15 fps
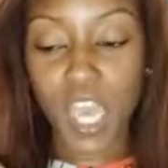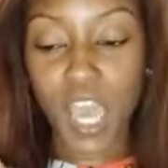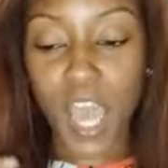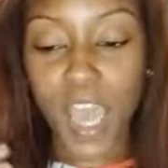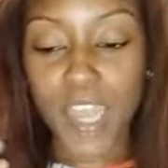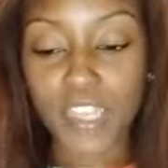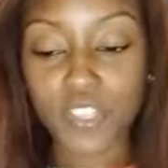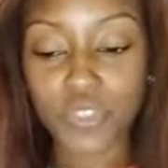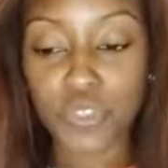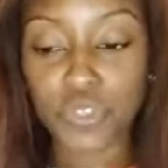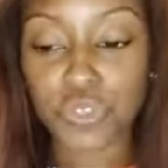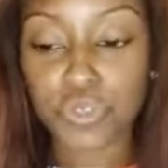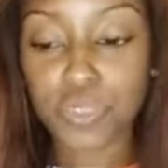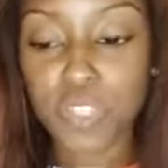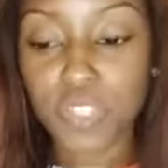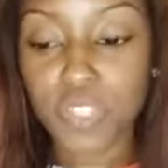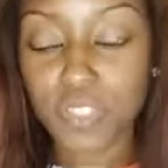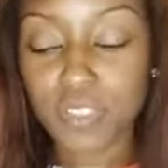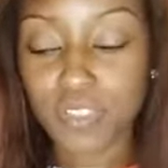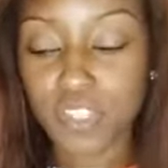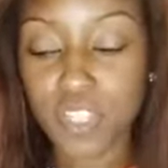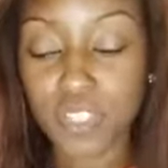I introduced
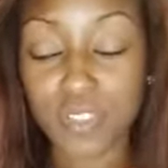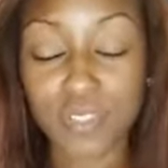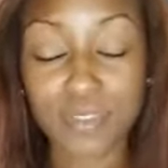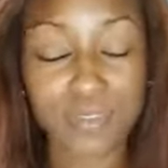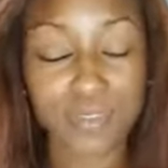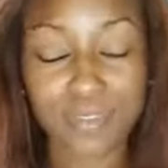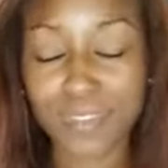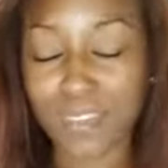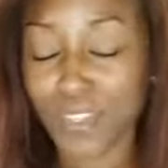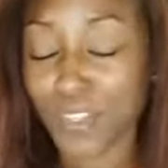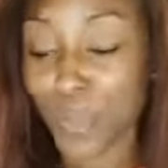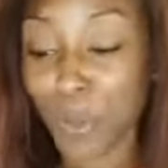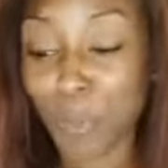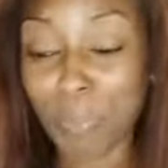just you know,